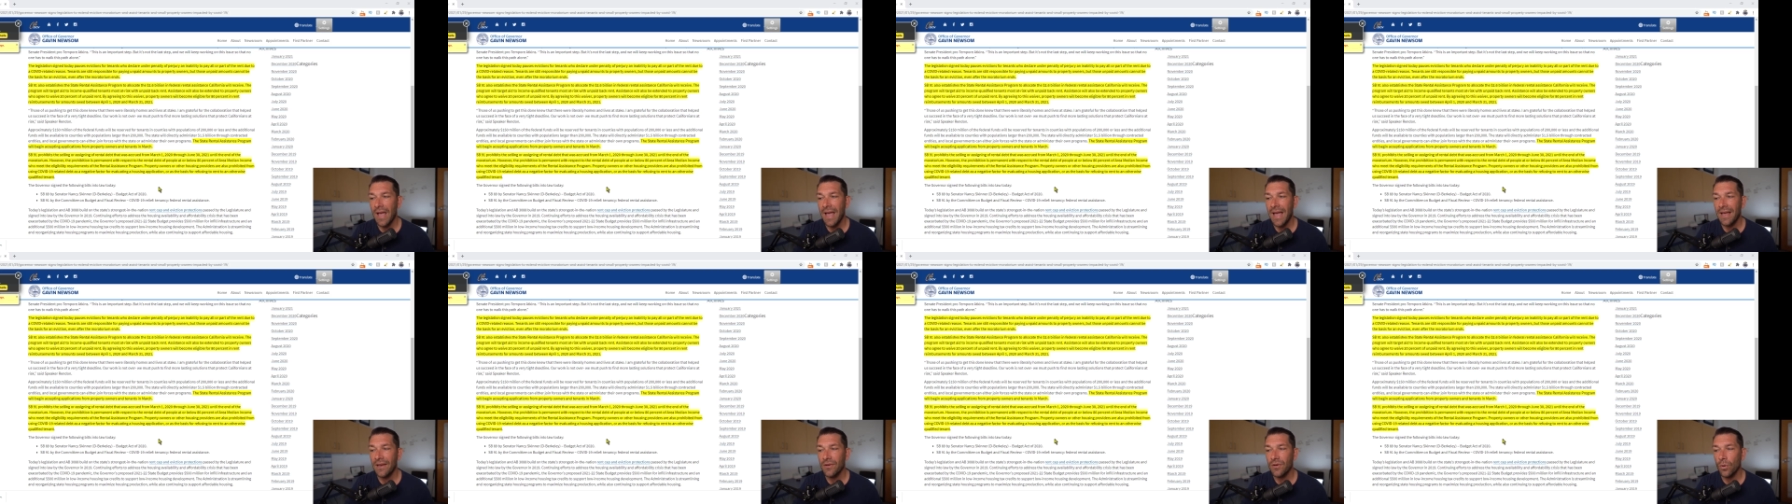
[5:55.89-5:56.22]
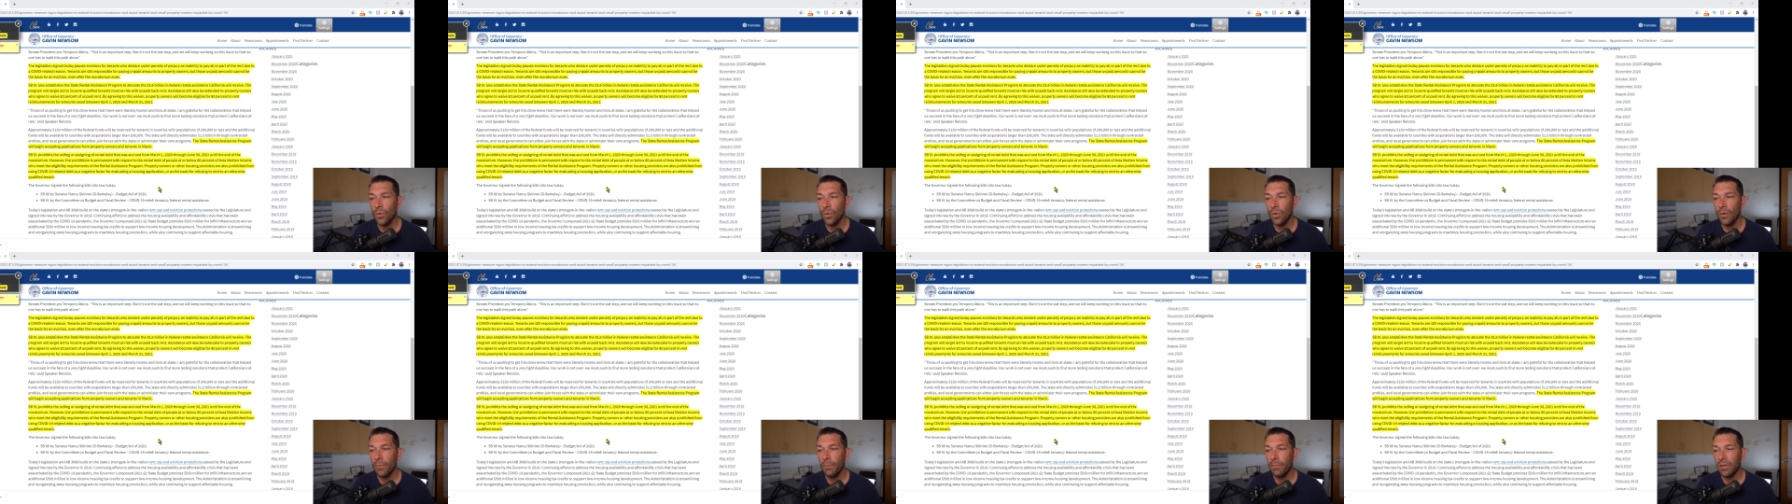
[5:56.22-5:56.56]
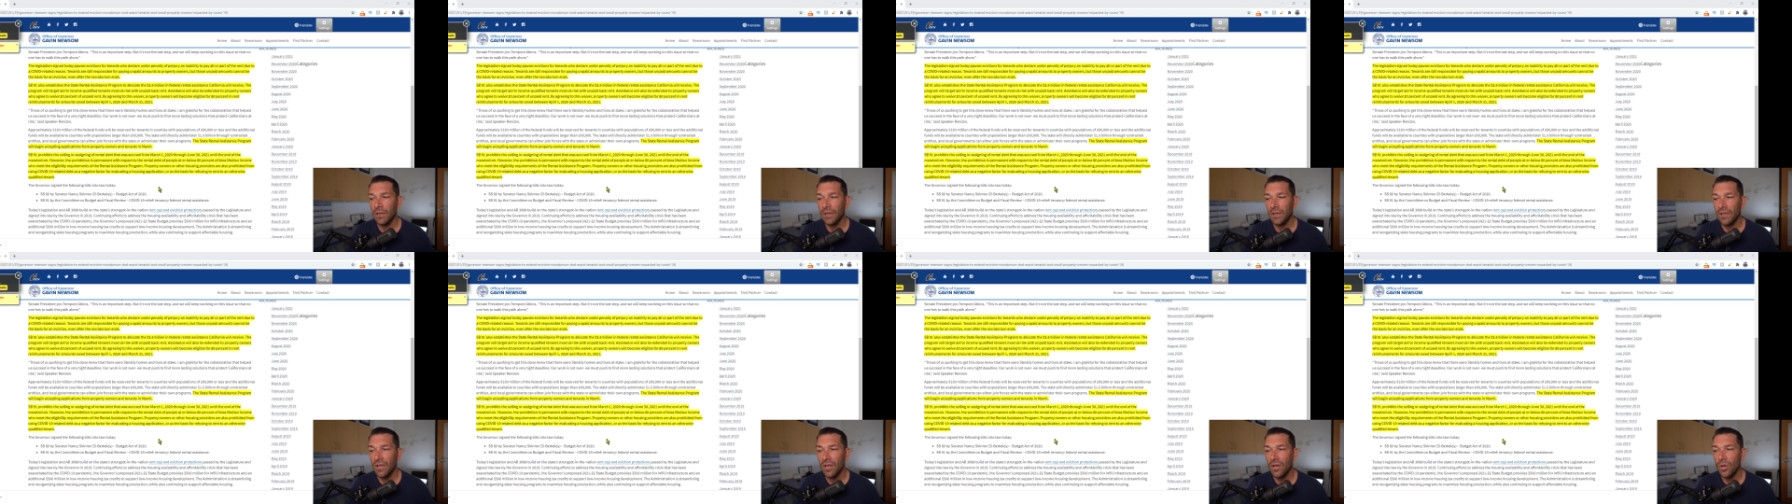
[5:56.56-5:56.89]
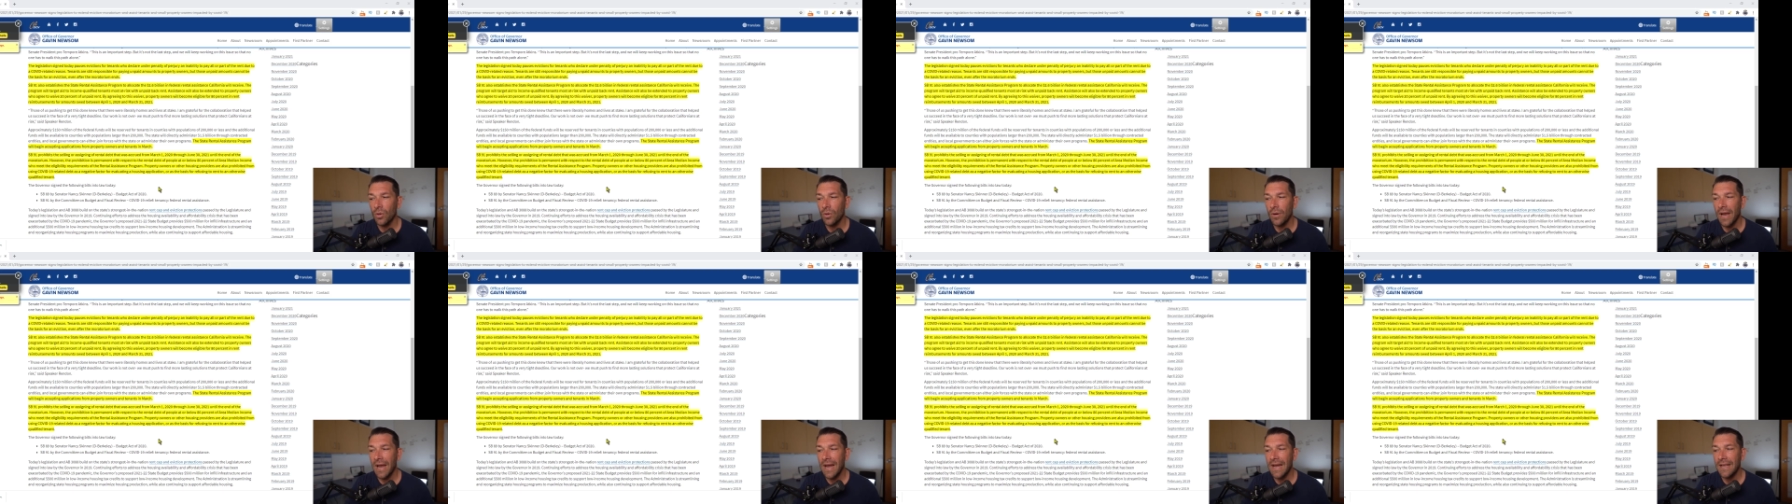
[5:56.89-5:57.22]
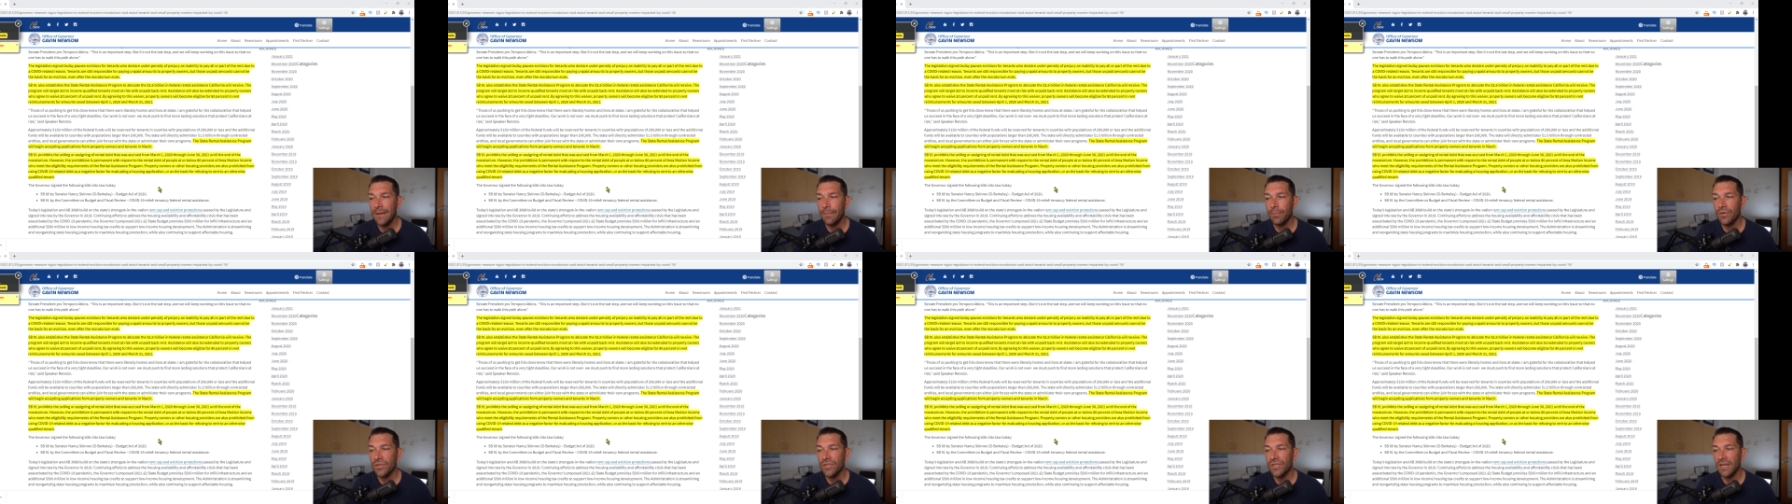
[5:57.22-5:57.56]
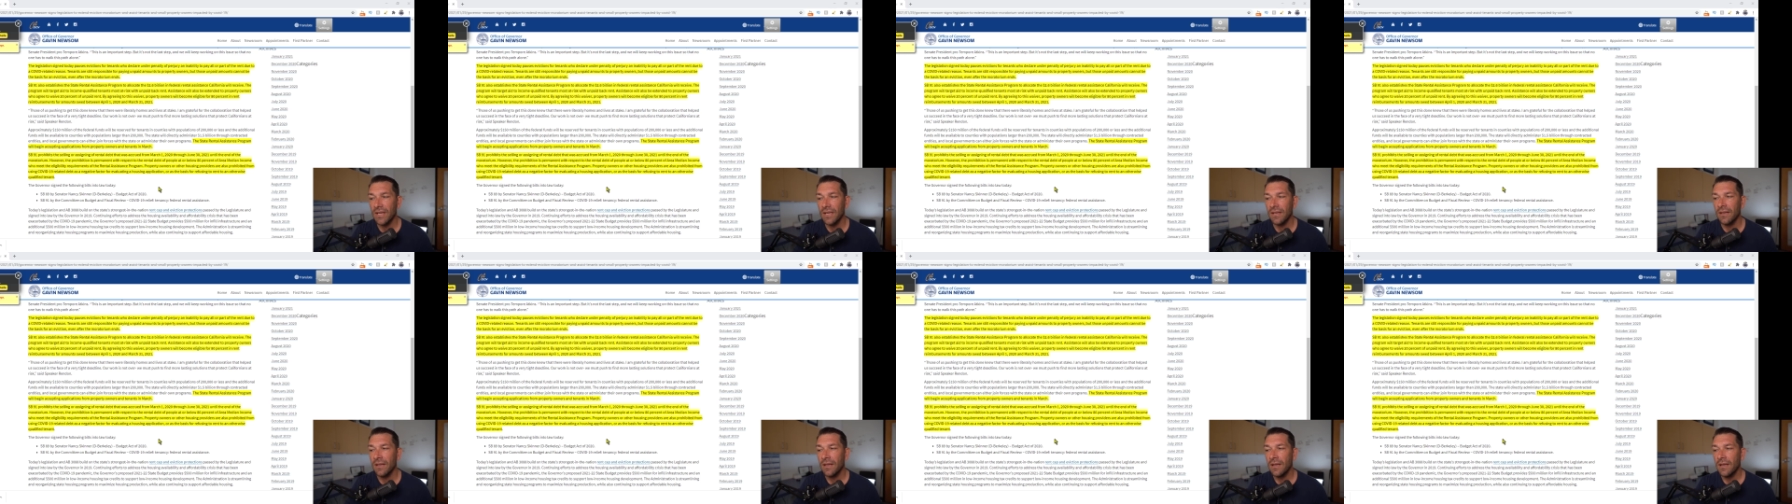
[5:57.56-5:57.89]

at or below 80%